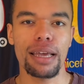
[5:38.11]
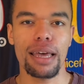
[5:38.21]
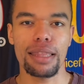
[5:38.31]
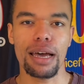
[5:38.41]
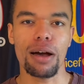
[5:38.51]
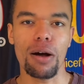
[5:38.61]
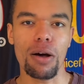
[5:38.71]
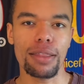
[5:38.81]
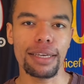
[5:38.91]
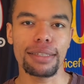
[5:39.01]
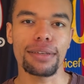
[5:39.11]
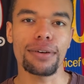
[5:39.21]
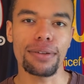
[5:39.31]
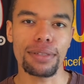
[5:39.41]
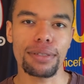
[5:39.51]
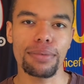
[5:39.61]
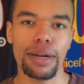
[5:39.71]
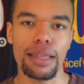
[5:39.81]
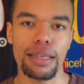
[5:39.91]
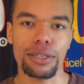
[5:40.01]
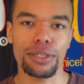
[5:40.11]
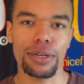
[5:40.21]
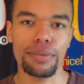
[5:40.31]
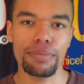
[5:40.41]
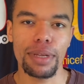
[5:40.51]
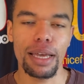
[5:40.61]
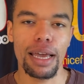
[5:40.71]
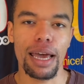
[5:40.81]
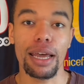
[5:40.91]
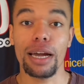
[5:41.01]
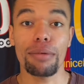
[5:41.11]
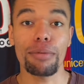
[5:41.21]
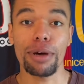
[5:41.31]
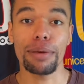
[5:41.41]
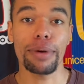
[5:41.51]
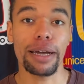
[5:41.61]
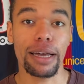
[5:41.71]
that all these holes were in the shirt and I got my money back.